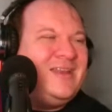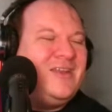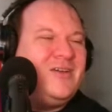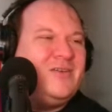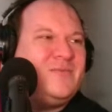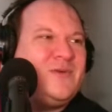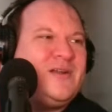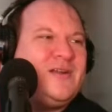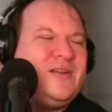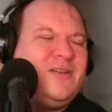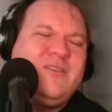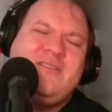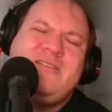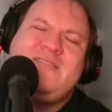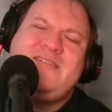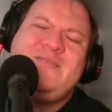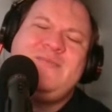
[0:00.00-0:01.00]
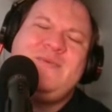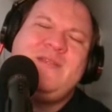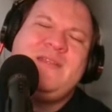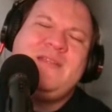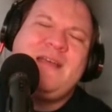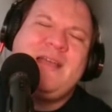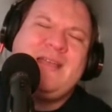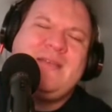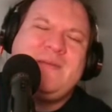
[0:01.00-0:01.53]
wondering, "Oh, does she
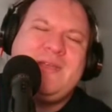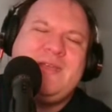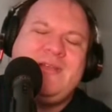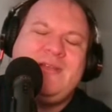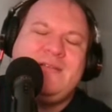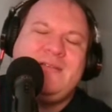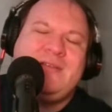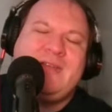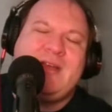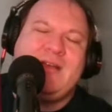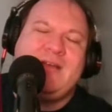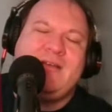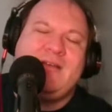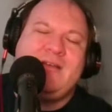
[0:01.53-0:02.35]
really like me?" Yeah,